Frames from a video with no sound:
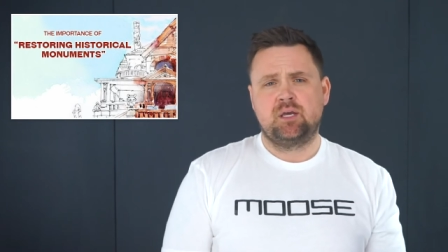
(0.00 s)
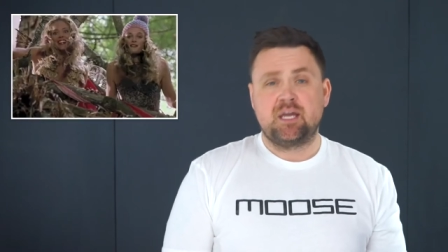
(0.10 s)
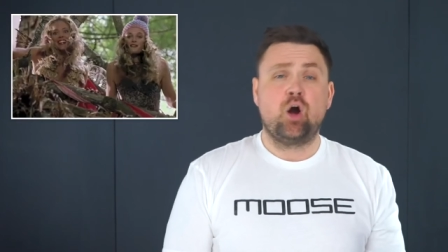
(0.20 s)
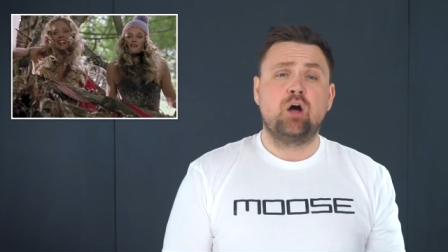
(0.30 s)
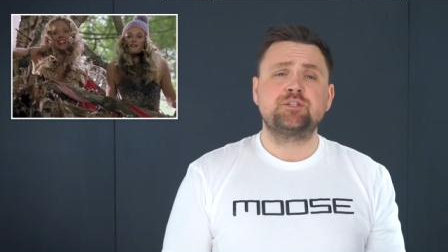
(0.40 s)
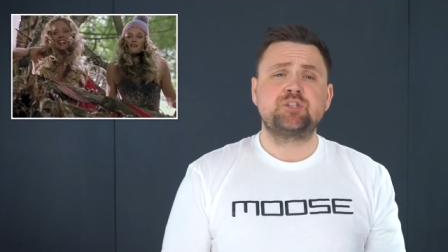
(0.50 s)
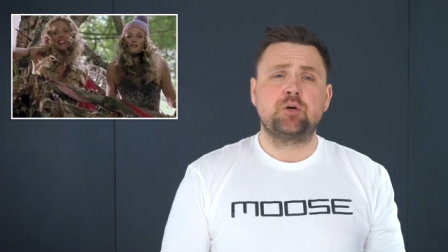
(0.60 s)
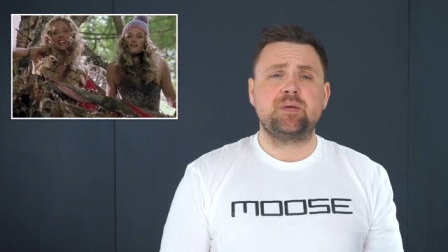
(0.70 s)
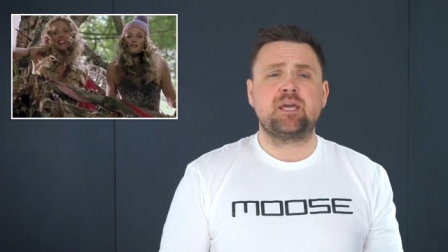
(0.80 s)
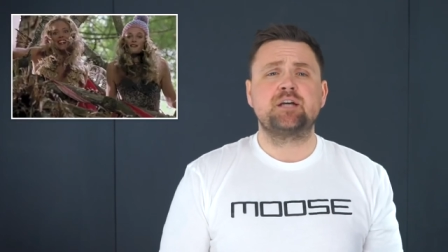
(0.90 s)
and also
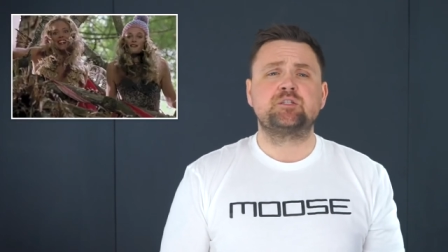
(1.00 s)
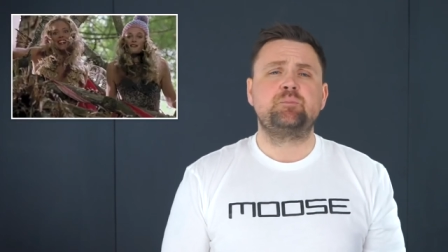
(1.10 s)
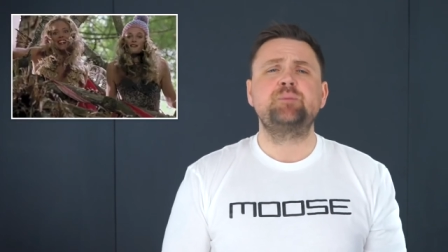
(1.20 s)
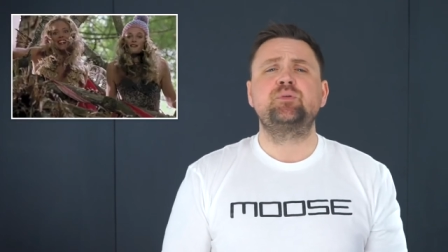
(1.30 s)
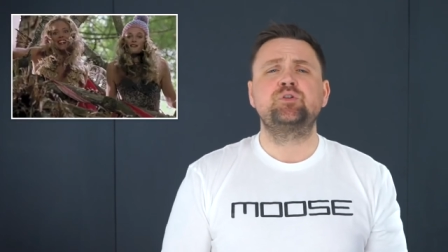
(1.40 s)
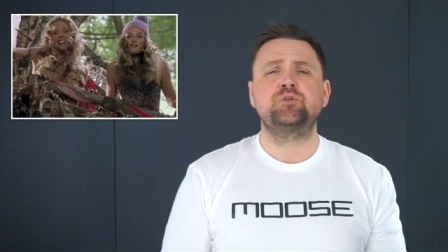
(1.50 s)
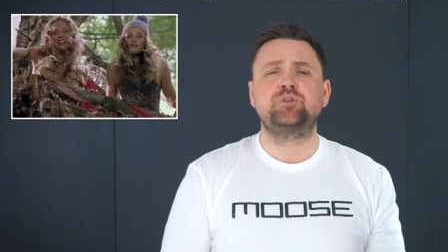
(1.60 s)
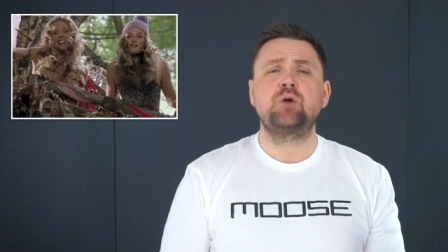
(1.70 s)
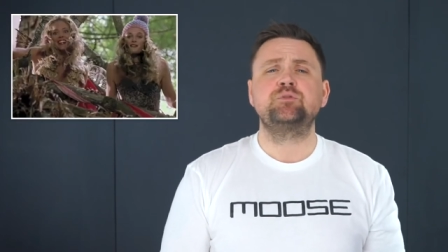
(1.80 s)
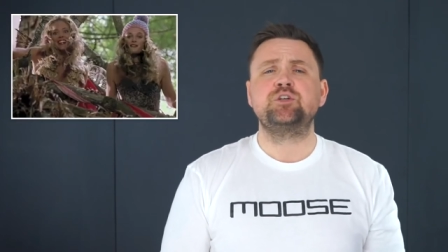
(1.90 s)
because people who
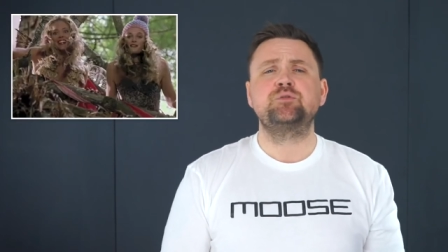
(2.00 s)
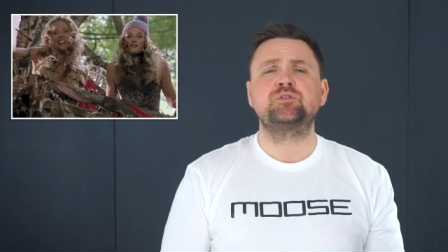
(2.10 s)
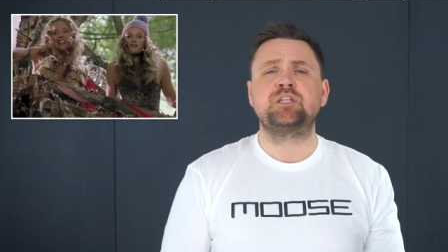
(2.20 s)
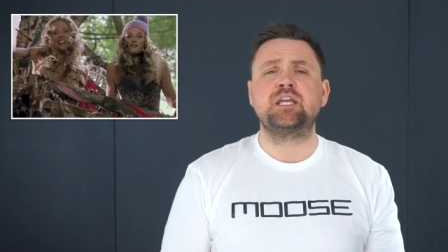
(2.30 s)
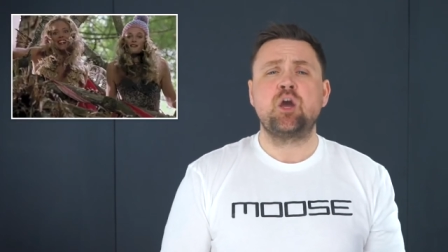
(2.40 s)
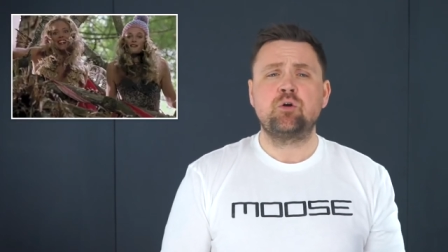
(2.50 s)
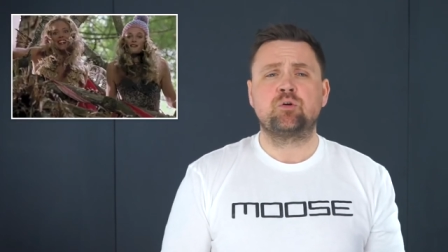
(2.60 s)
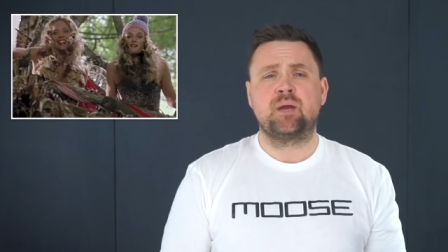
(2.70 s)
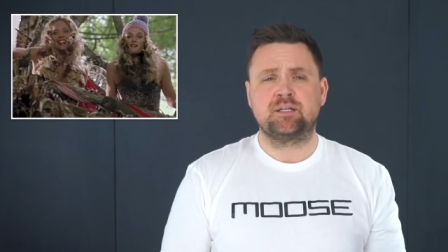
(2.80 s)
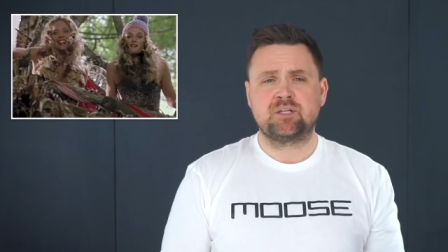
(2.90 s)
don't use
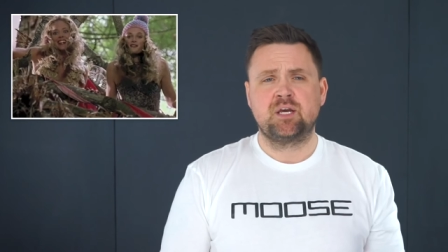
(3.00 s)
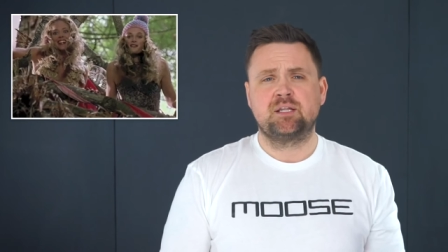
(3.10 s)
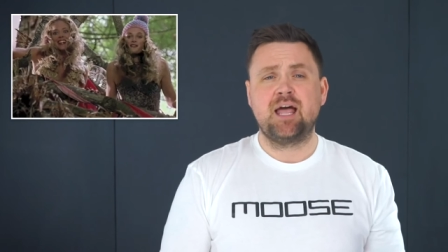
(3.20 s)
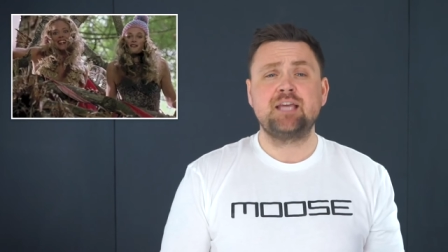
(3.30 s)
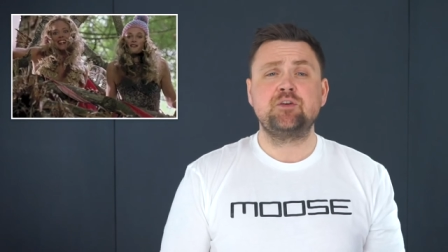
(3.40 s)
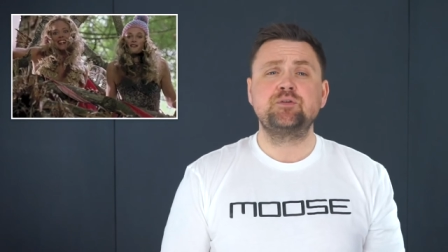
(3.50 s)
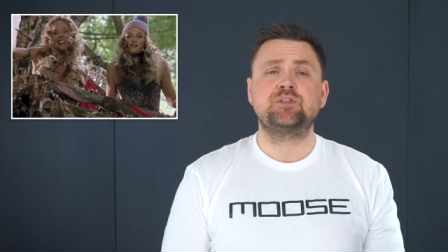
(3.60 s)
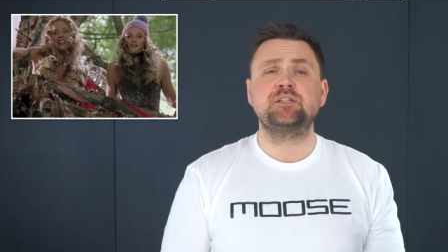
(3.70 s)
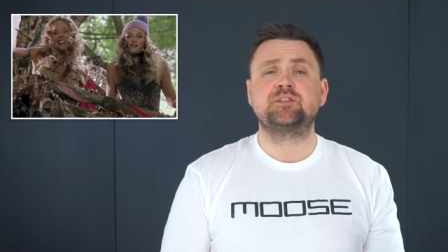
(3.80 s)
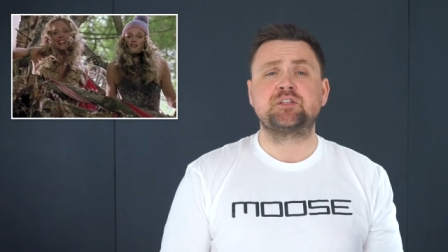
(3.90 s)
deodorant like
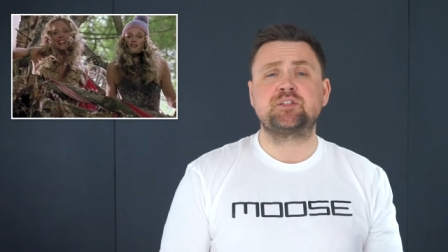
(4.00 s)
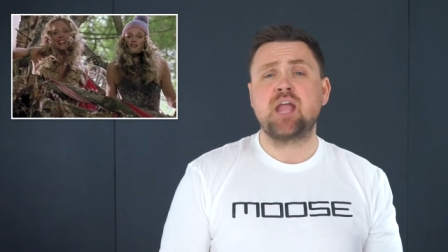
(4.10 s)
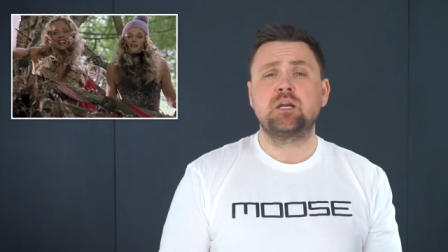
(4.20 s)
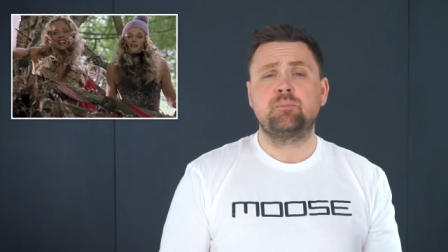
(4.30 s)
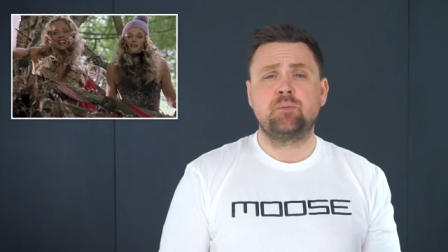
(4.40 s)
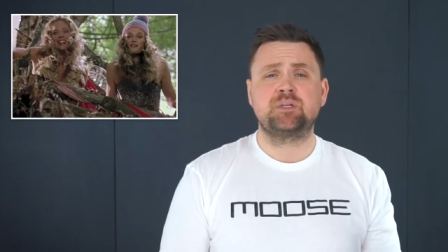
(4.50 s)
using sustainable